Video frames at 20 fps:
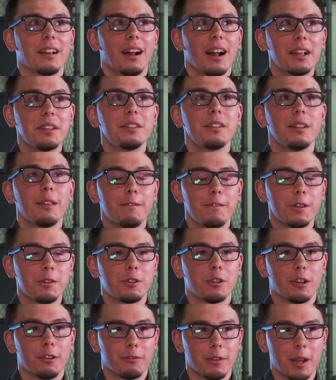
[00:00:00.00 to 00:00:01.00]
I see the
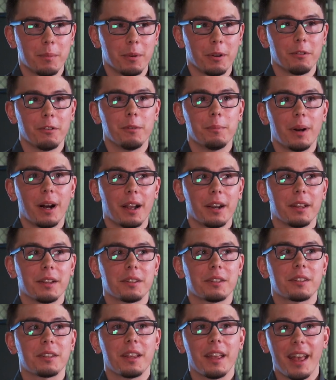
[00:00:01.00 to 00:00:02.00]
future of Redbird
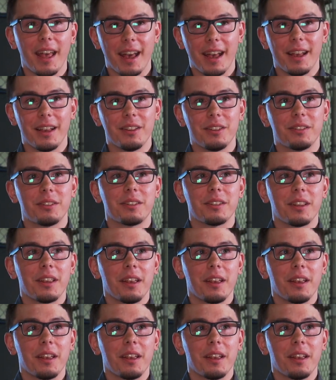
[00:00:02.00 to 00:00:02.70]
Robotics as